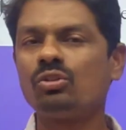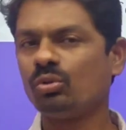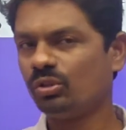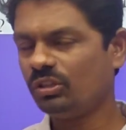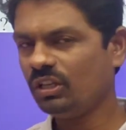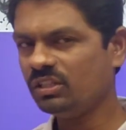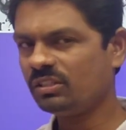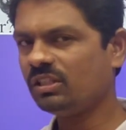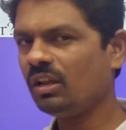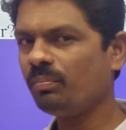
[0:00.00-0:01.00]
So
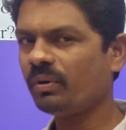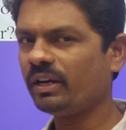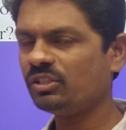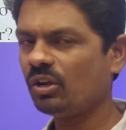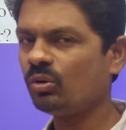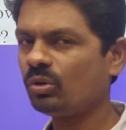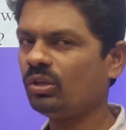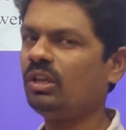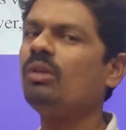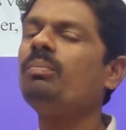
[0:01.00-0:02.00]
these three points you have
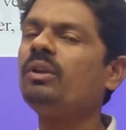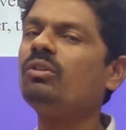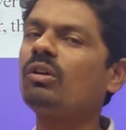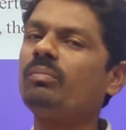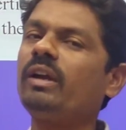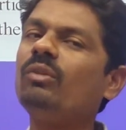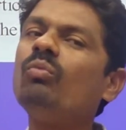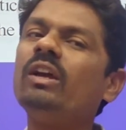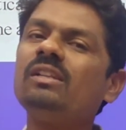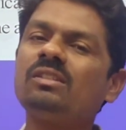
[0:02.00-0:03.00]
to keep in your
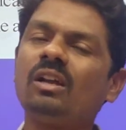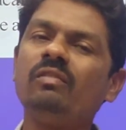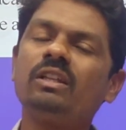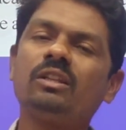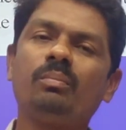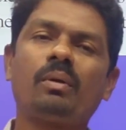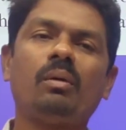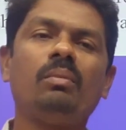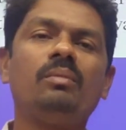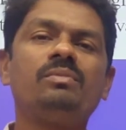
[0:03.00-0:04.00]
mind while solving the
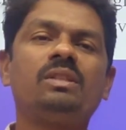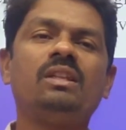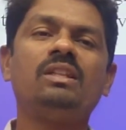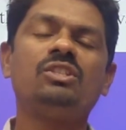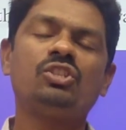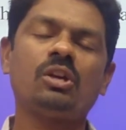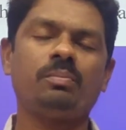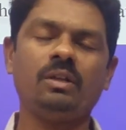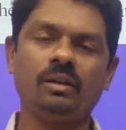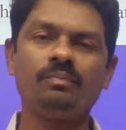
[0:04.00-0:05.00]
problems in this
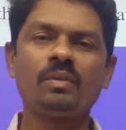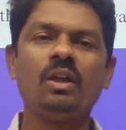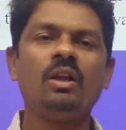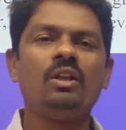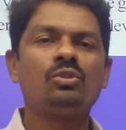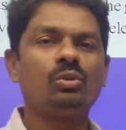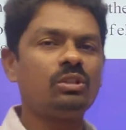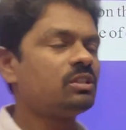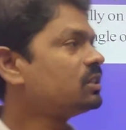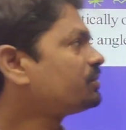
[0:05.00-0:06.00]
chapter. So
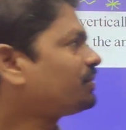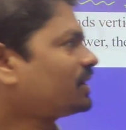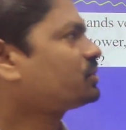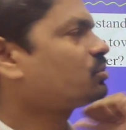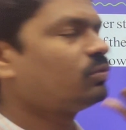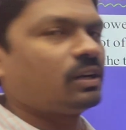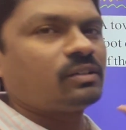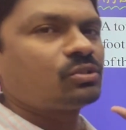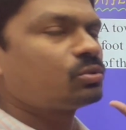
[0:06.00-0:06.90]
this is first one.